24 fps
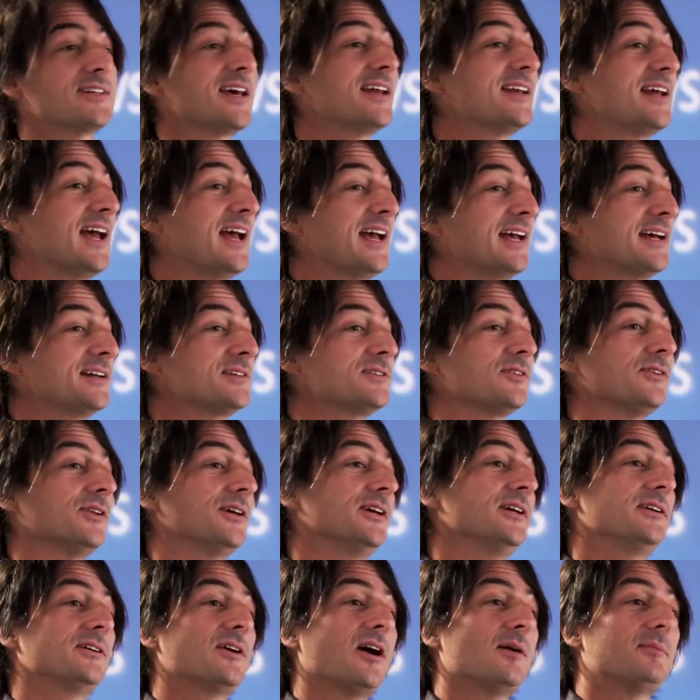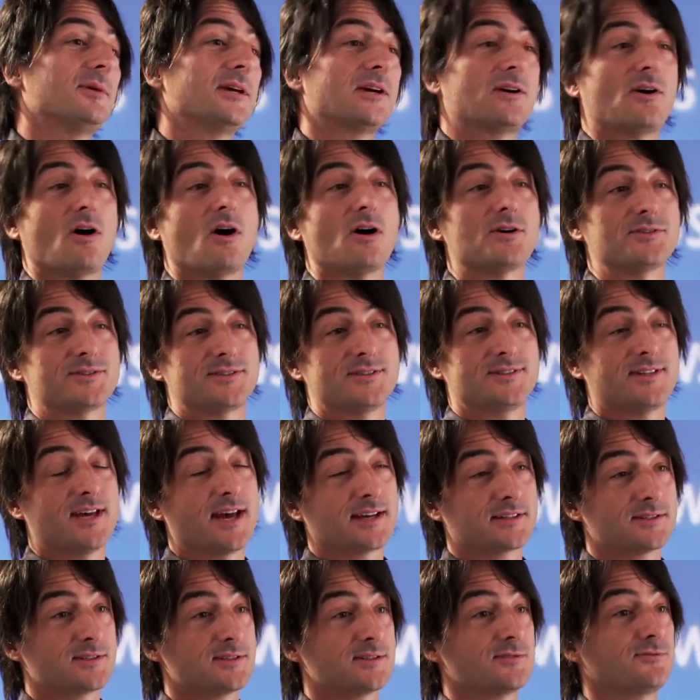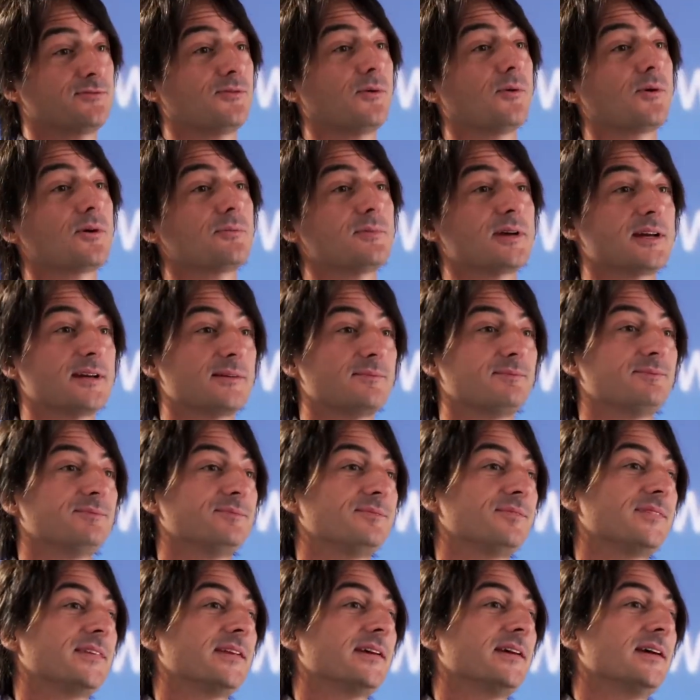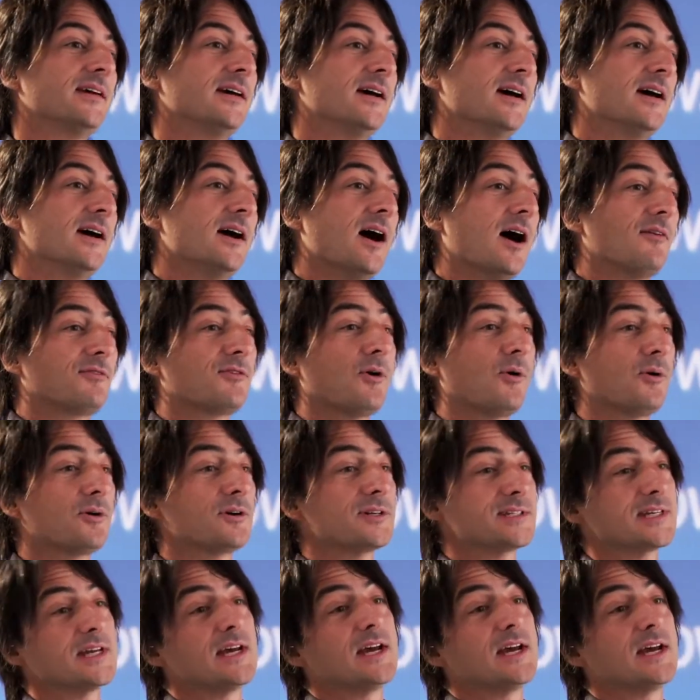and handle incoming calls and texts for me. Of course,